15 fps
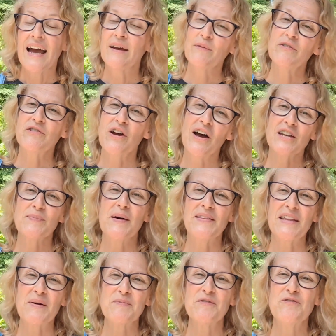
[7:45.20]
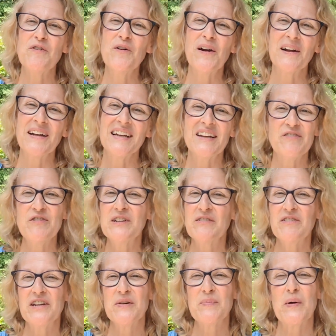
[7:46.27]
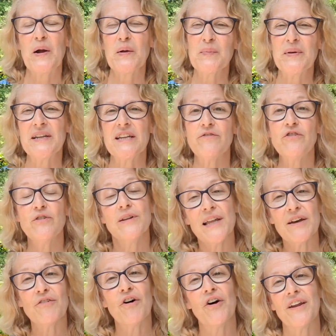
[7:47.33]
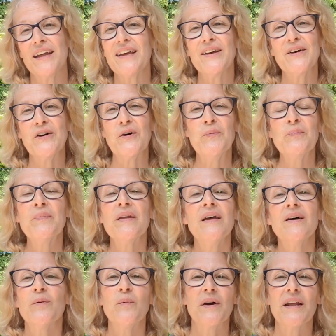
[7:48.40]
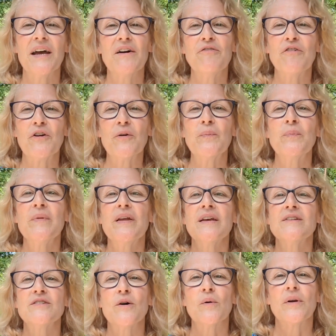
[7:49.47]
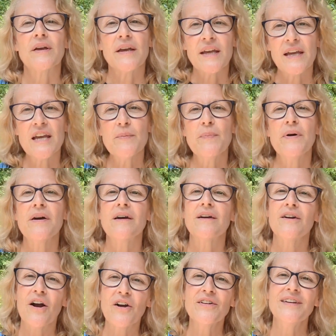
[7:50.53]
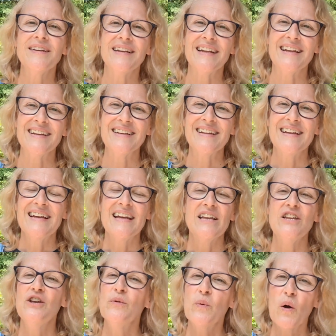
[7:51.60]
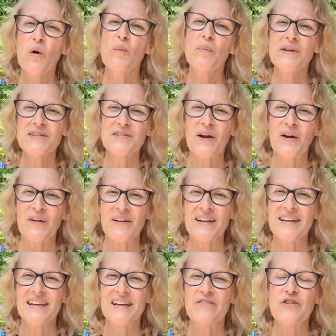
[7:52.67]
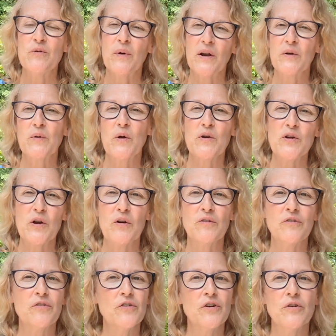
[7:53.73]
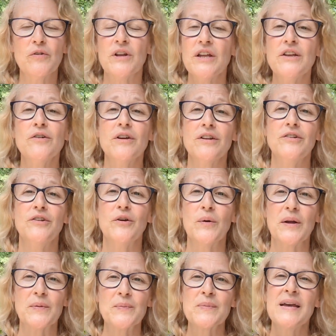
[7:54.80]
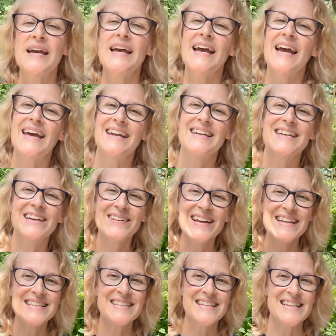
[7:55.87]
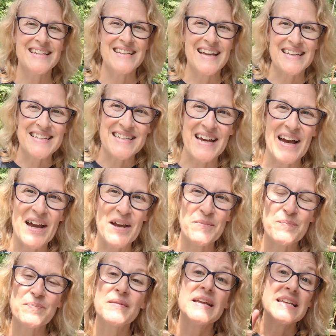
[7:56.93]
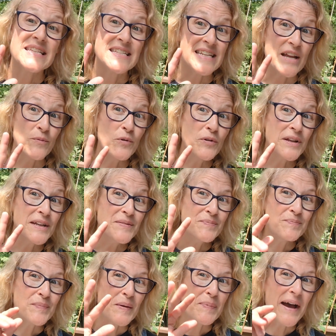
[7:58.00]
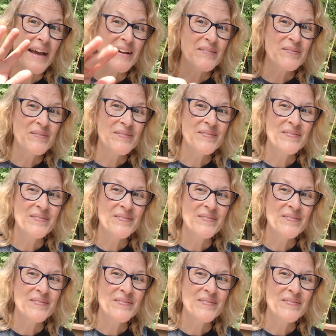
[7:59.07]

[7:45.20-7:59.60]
And we've talked about that before. If you live in an apartment, if you live on a hill, whatever. So keep gardening. You won't be sorry. If you want to grow your own food, you can do it. And until I see you next time, stay rooted. Bye-bye.